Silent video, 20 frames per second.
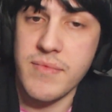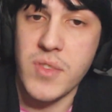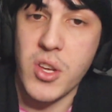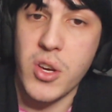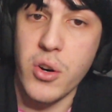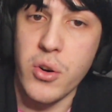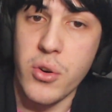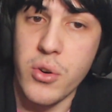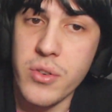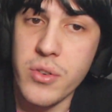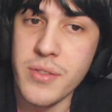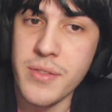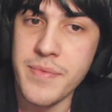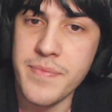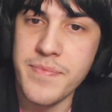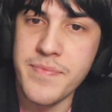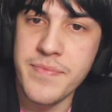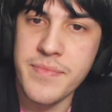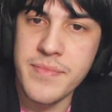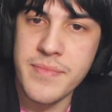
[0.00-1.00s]
Cool.
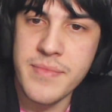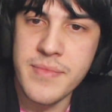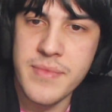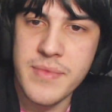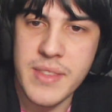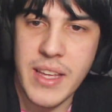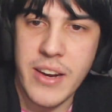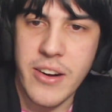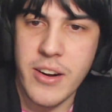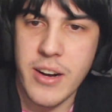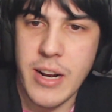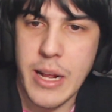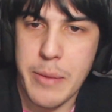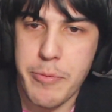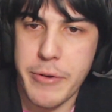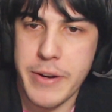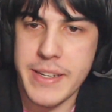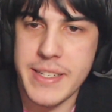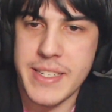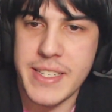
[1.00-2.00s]
They look like
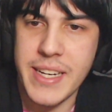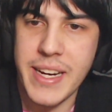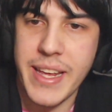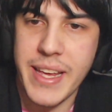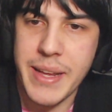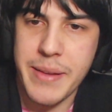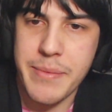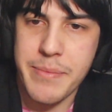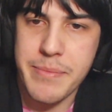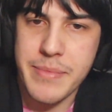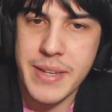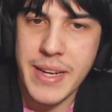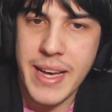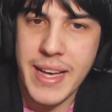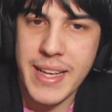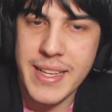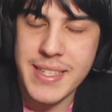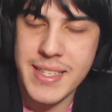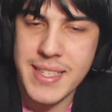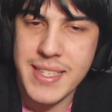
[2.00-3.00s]
pretty shitty
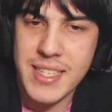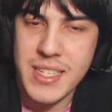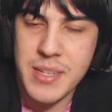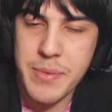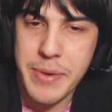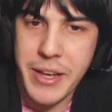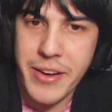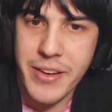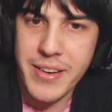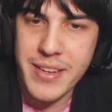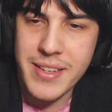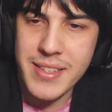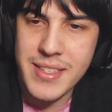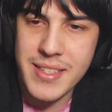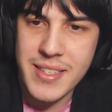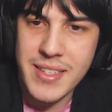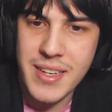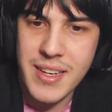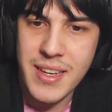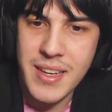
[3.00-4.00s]
desks, to be
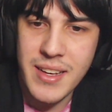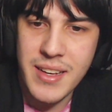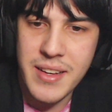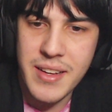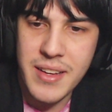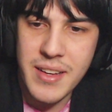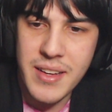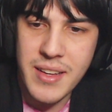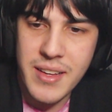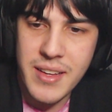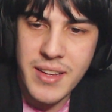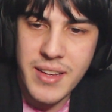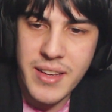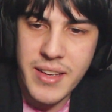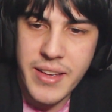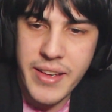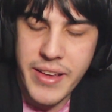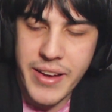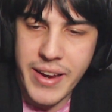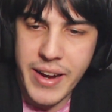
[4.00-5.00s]
honest.
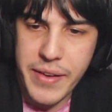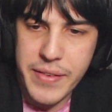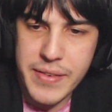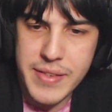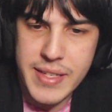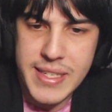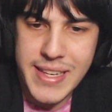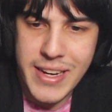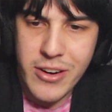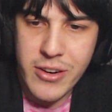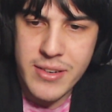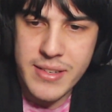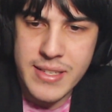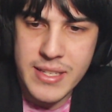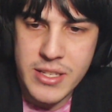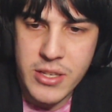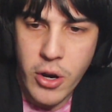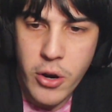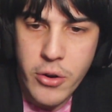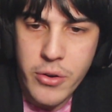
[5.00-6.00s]
You're gonna have to sit on
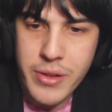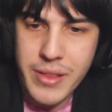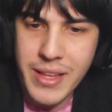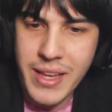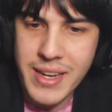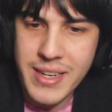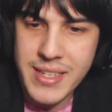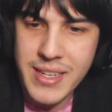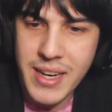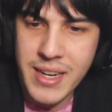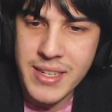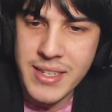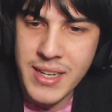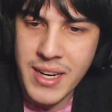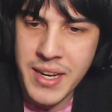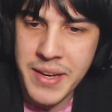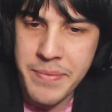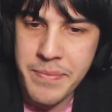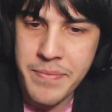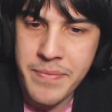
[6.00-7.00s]
stone the entire
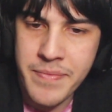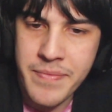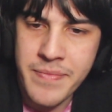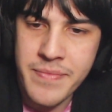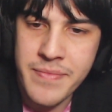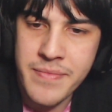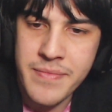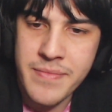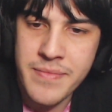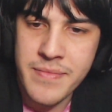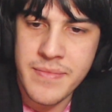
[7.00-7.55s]
time? Yeah!